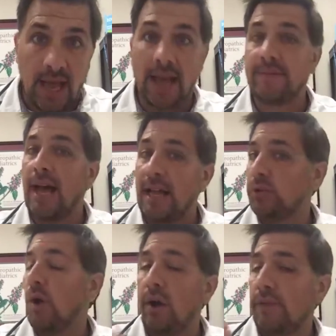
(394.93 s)
I've got
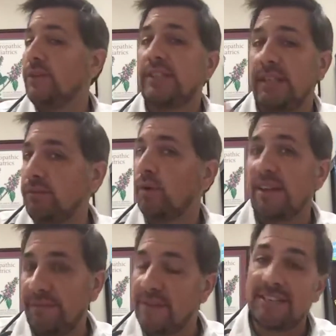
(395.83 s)
12, 13,
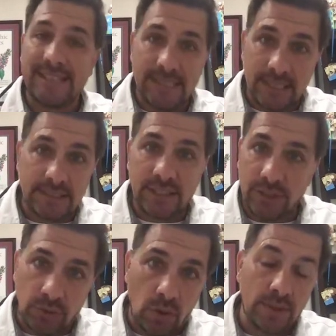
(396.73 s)
14, 15,
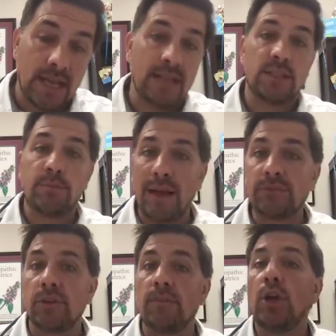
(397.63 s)
16-year-olds on the
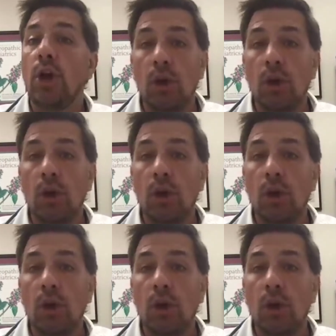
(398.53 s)
spectrum